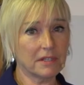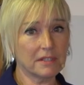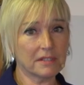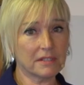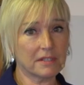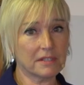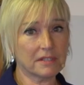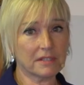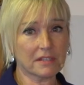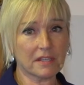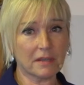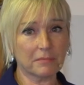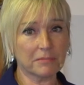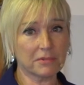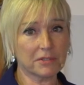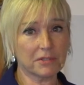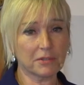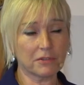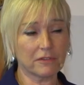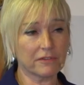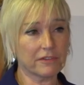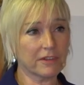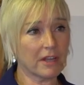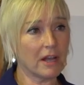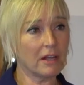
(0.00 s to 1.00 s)
this is some
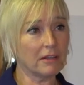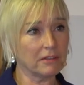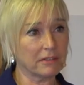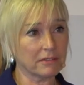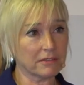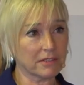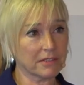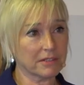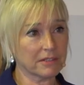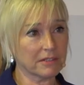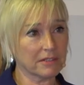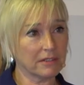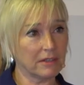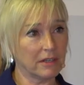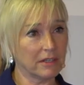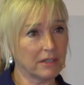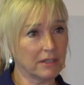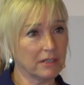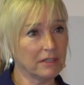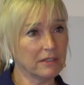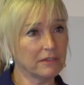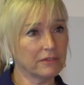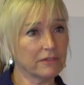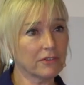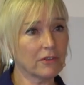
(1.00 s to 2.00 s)
sort of cult. I
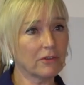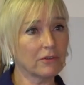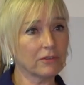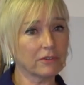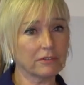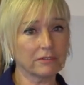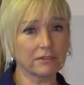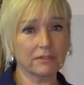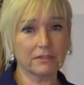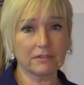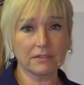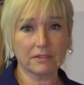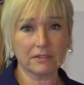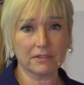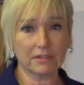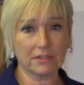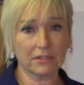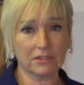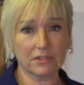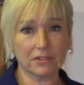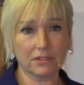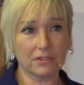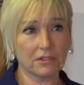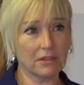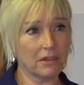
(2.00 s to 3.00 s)
could have gone and,
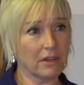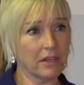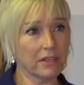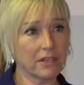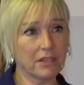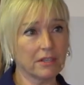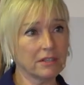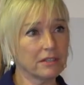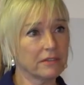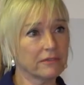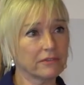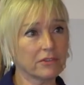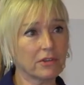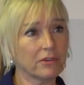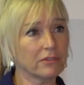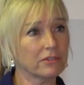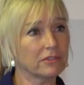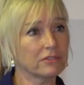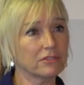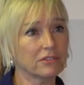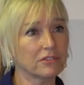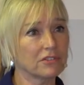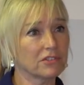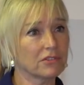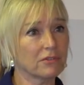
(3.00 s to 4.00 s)
I could have gone
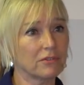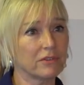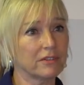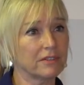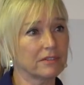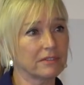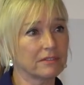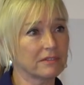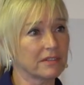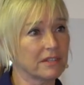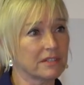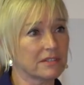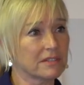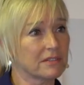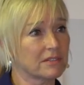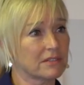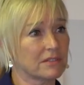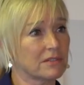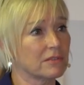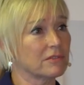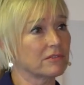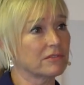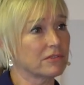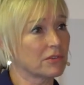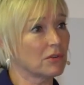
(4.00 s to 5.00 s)
and joined this
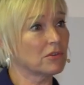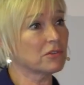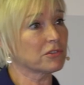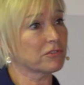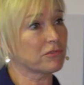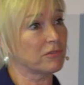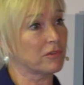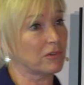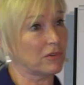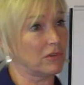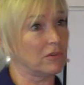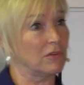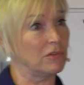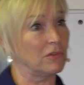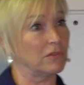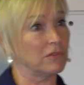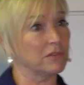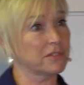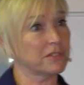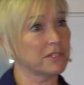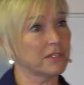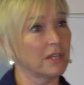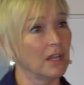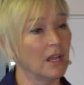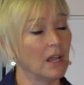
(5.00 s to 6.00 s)
sort of doctorate
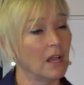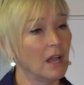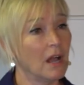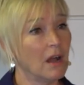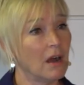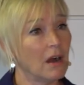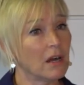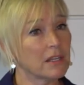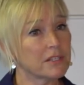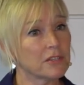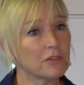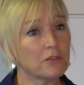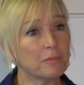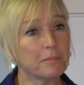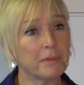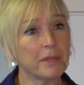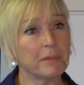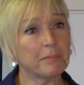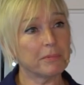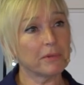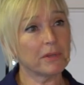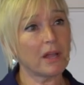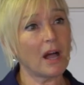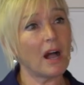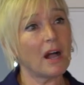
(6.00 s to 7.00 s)
course. I saw
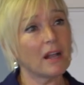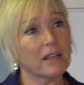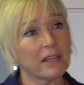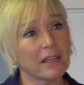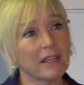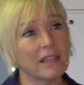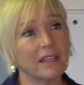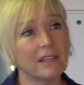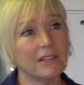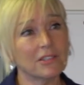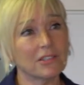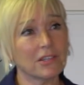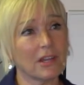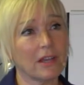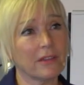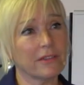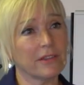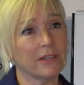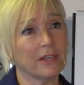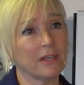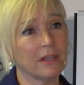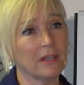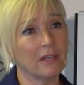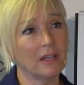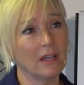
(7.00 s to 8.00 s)
people hugging each
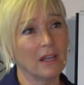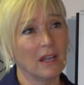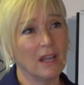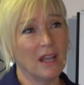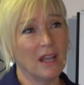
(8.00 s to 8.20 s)
other.